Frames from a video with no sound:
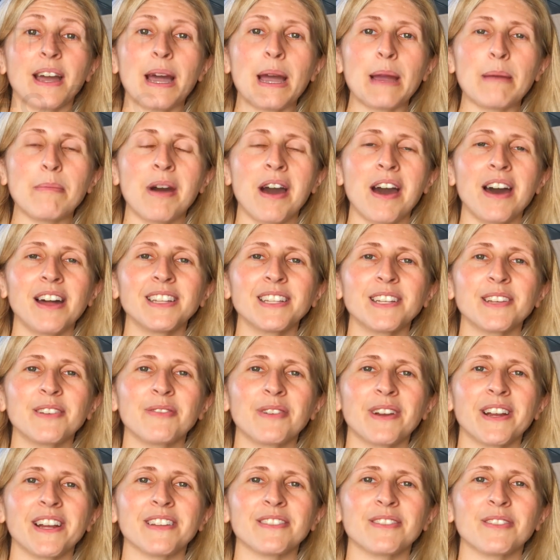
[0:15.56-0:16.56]
I'm Holly
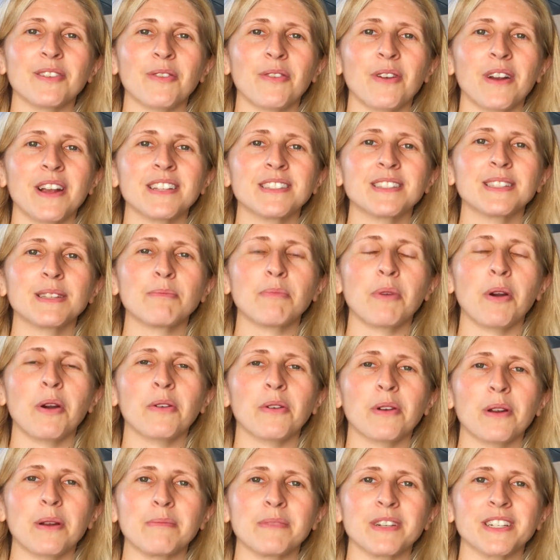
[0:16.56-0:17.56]
Grant, the Grants and
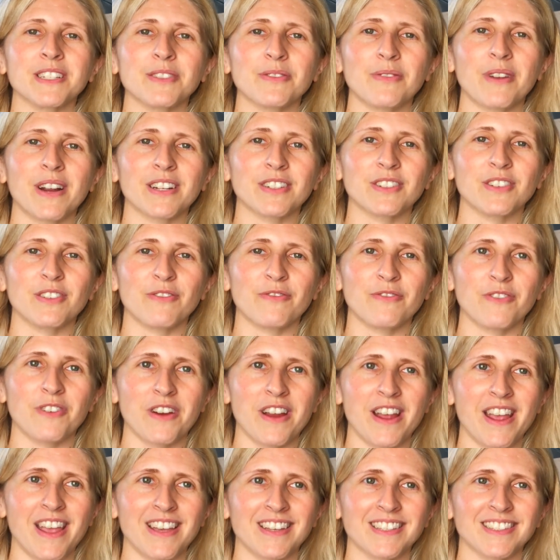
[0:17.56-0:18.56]
Programming Director
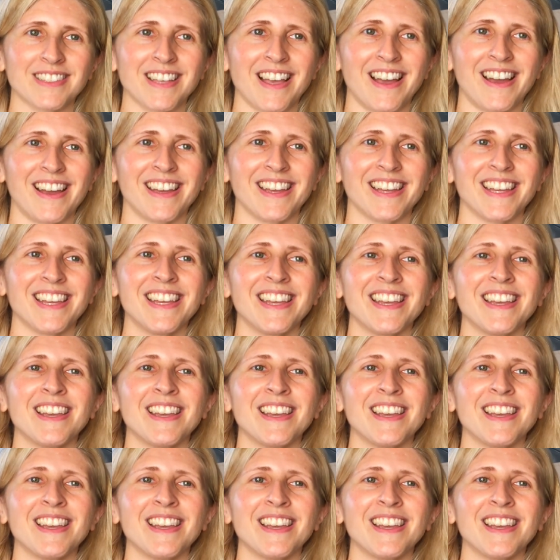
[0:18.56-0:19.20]
for ASI.